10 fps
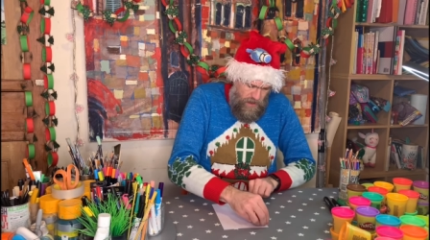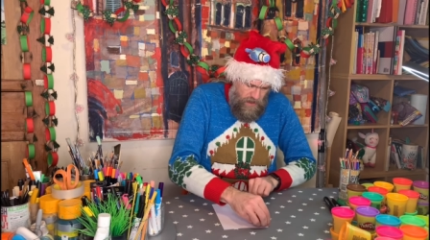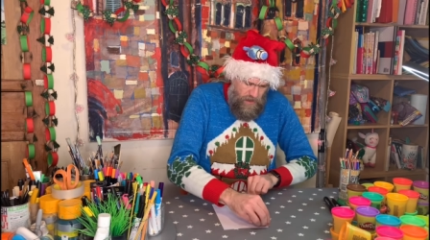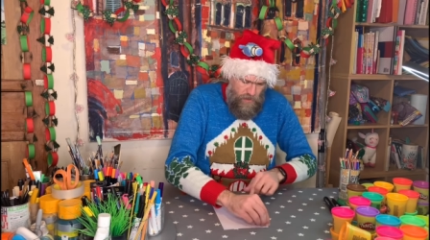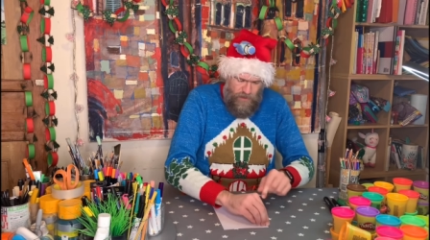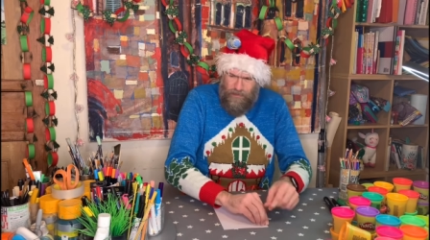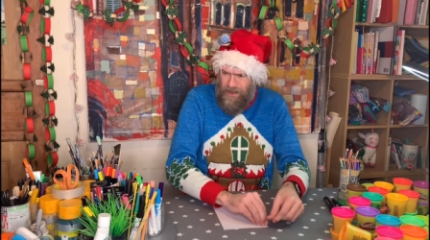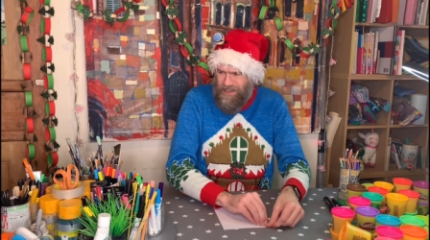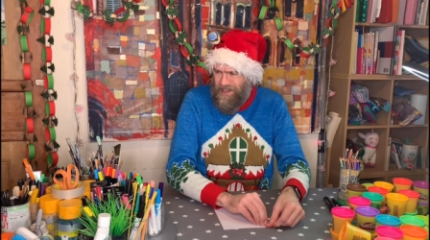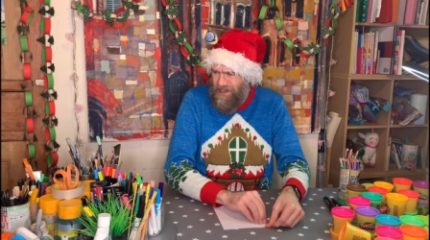using my
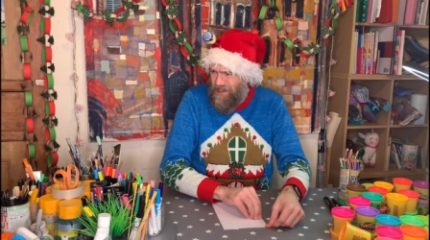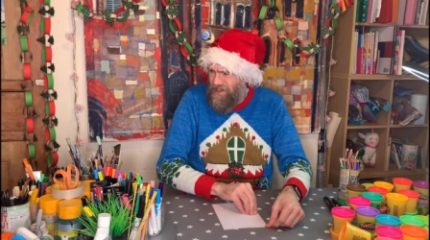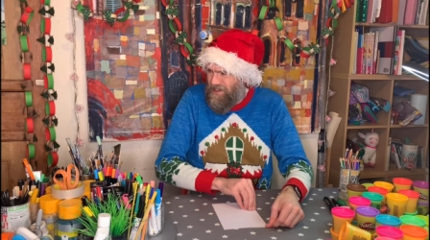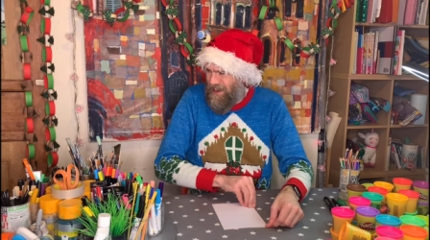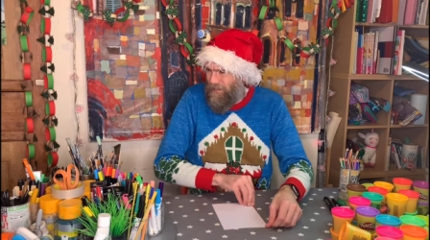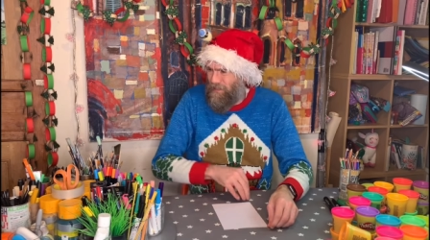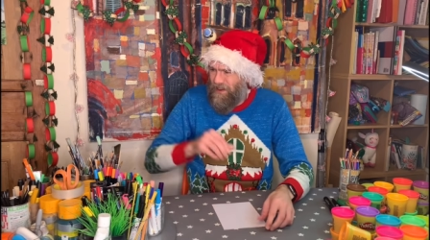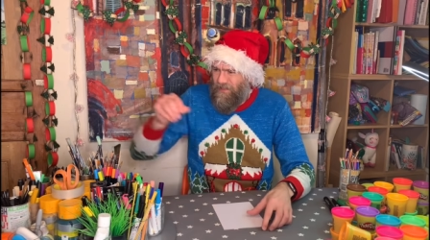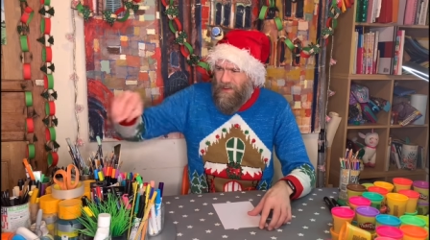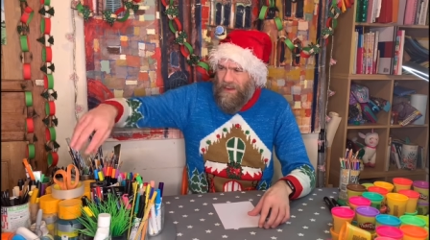scissors and being
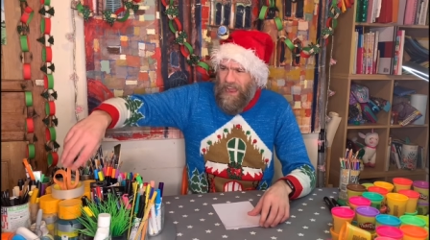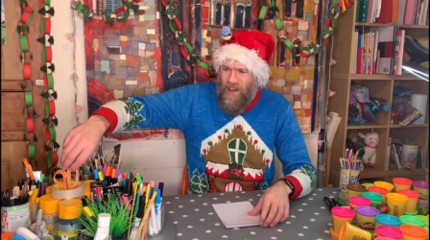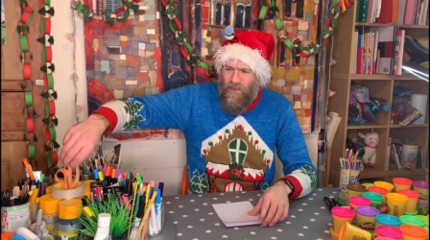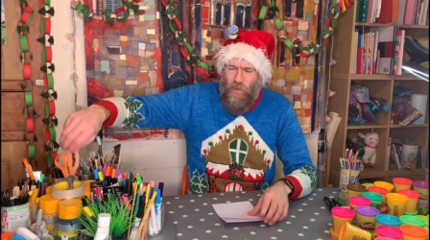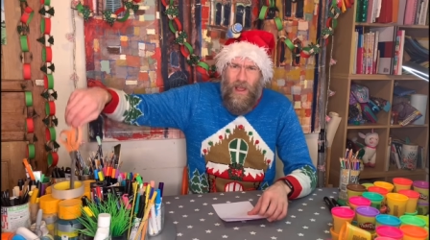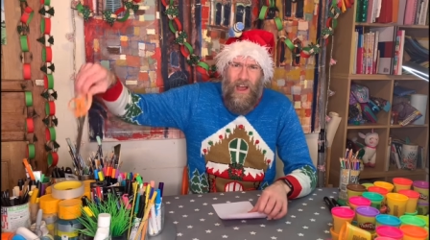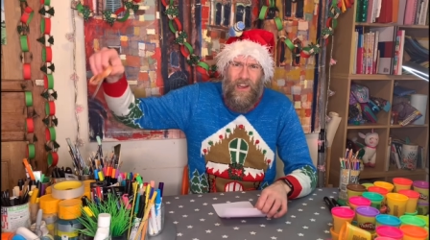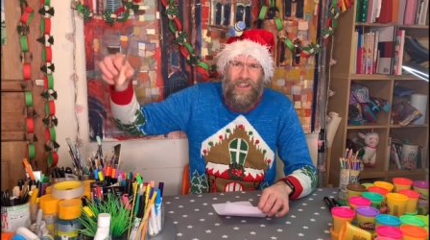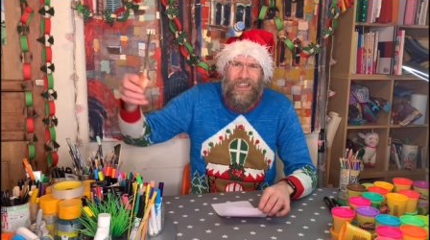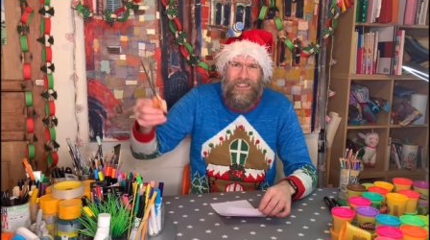very careful, we are
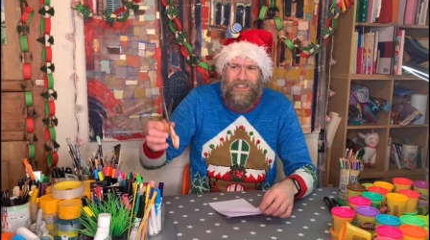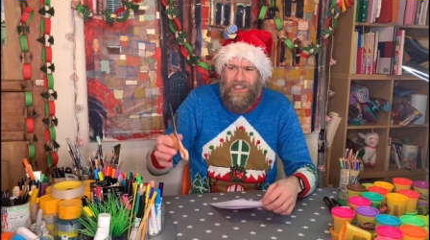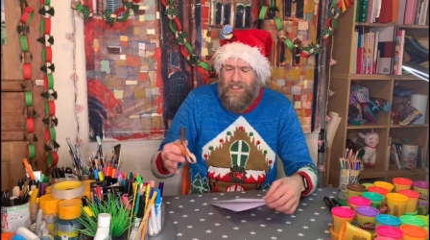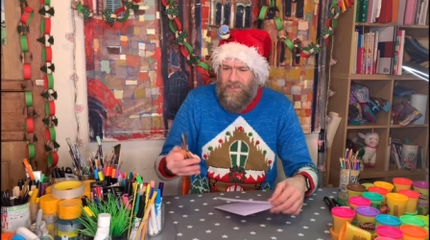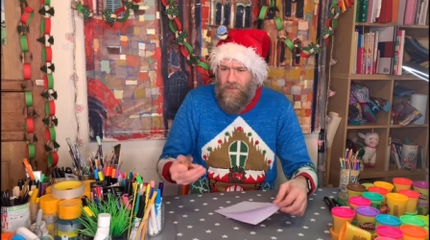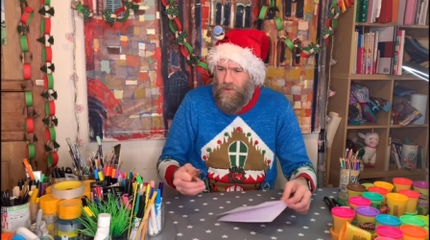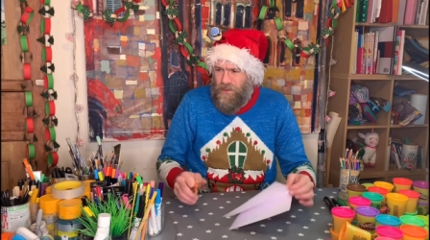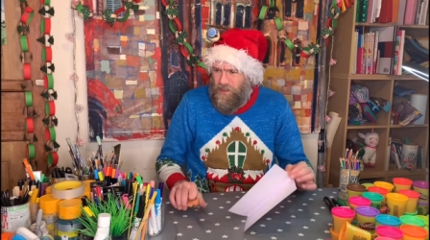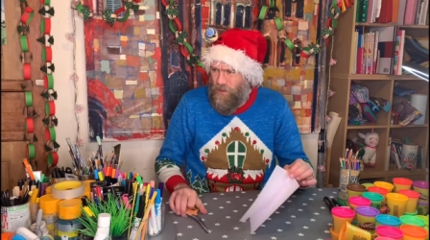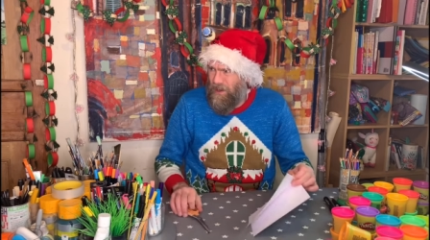gonna need scissors for
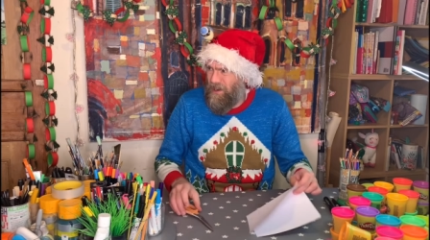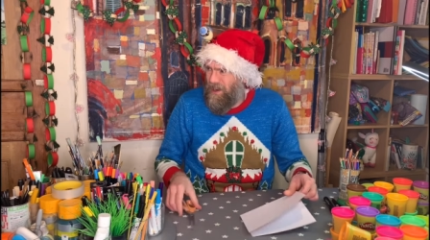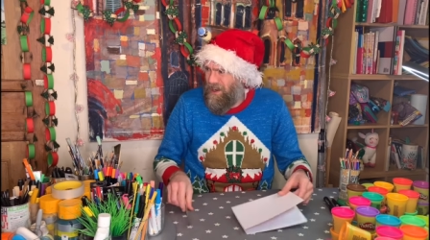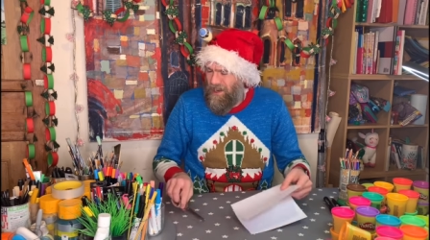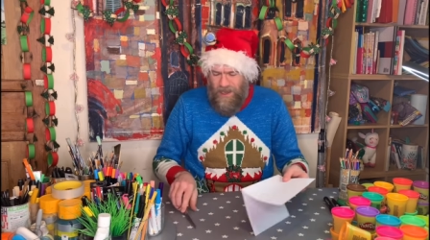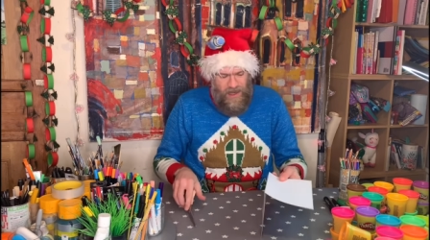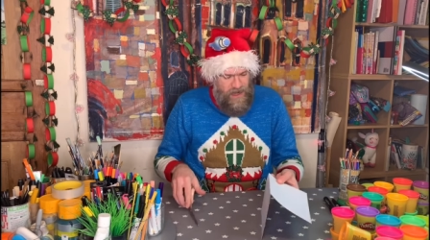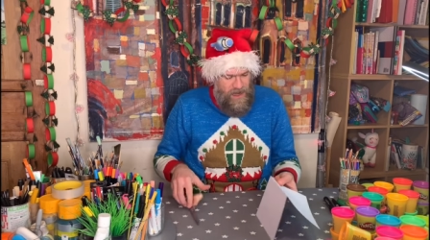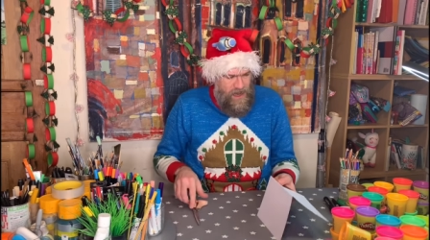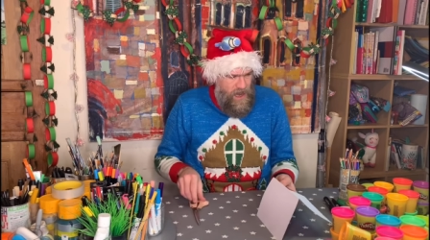this one.
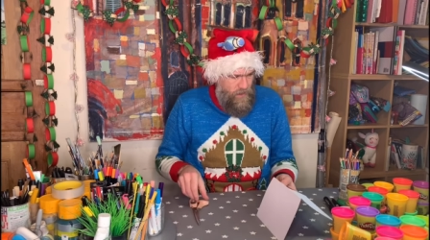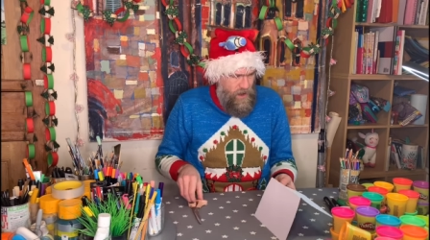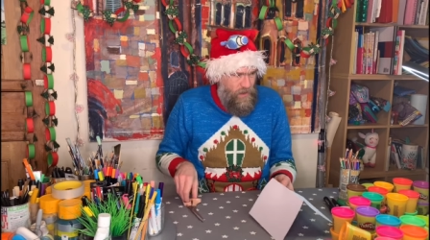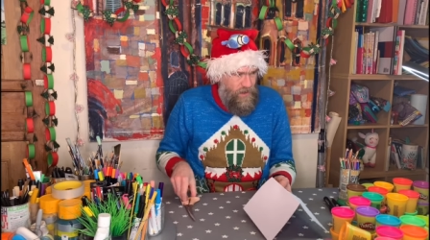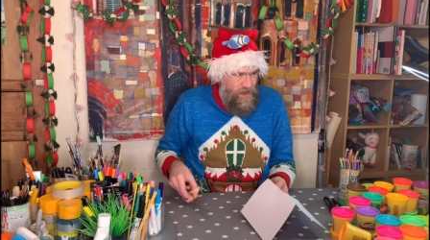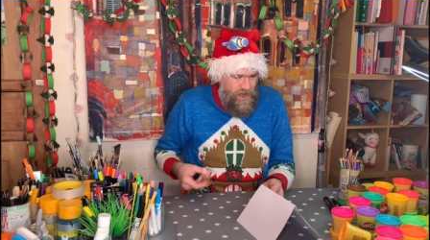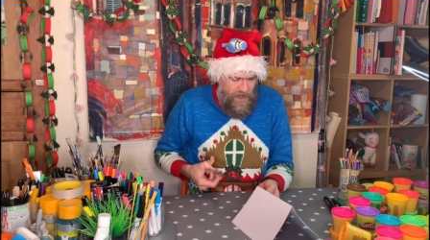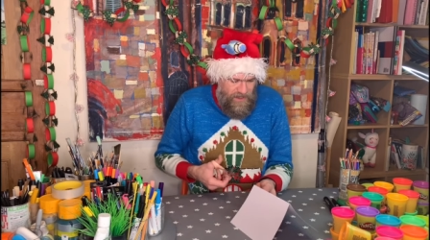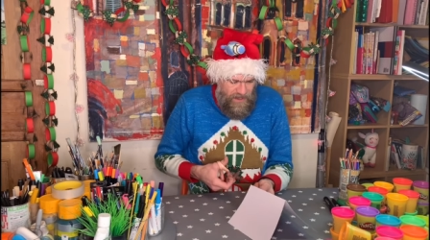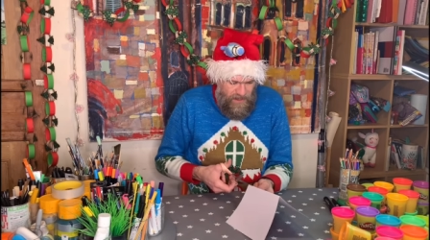I'm going to
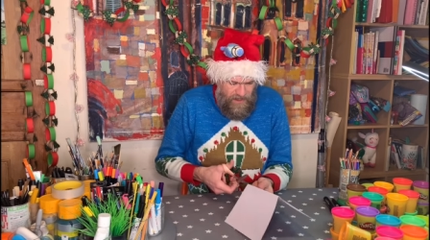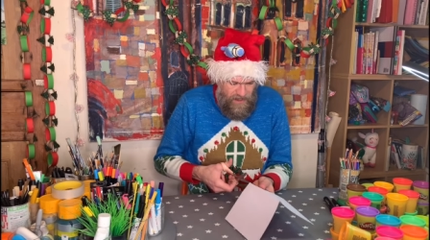cut it